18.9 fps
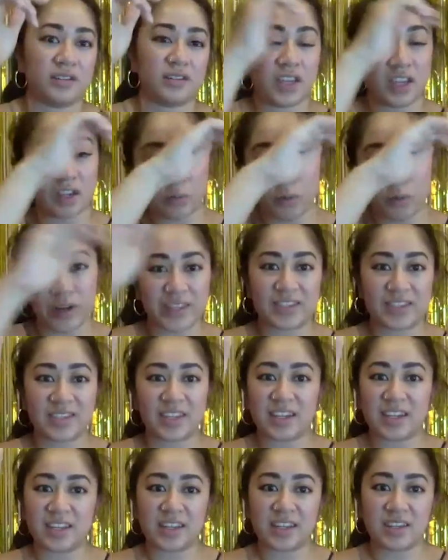in what
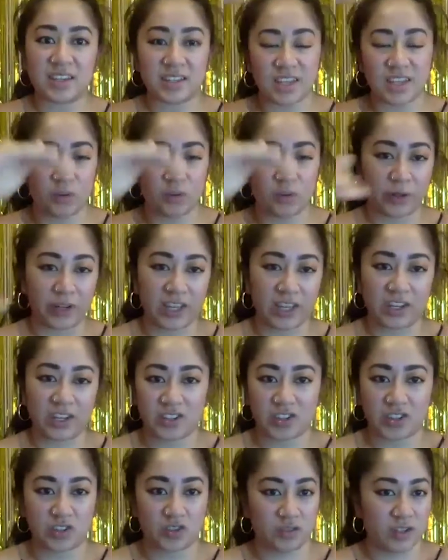cities, in what
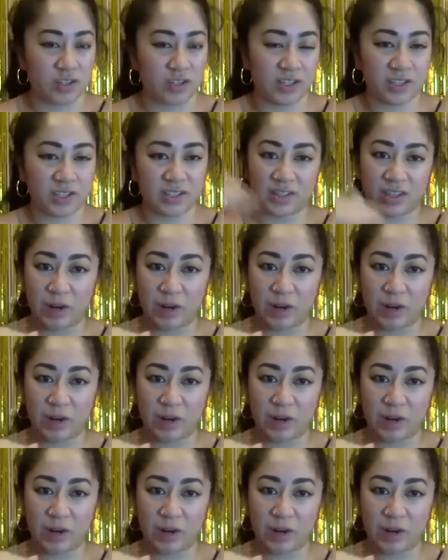industries,